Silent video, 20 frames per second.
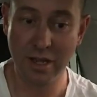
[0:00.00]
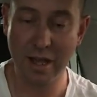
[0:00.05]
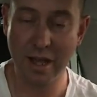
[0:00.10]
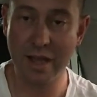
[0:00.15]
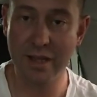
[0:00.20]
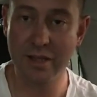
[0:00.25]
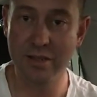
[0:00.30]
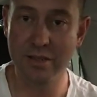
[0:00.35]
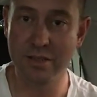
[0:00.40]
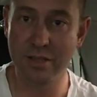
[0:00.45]

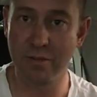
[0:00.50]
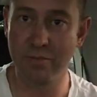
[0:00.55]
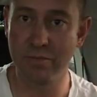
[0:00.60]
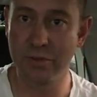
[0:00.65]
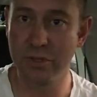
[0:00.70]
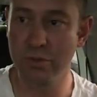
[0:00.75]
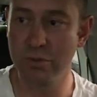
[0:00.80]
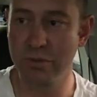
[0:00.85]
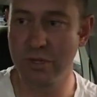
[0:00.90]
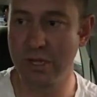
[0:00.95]
and
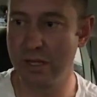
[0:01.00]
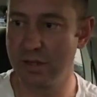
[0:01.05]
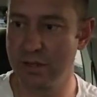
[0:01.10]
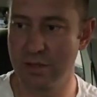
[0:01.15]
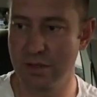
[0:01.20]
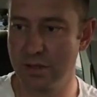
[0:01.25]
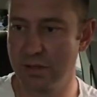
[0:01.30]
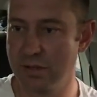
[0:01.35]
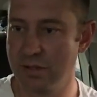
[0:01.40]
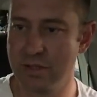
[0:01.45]
you'll get
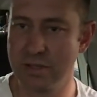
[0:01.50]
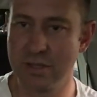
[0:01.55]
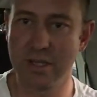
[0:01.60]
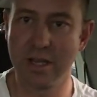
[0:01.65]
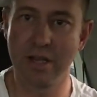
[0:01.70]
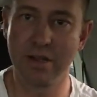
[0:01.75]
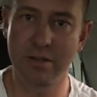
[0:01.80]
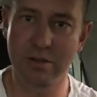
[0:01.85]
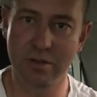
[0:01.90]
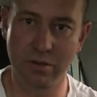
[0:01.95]
a
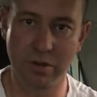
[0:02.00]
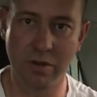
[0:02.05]
discount or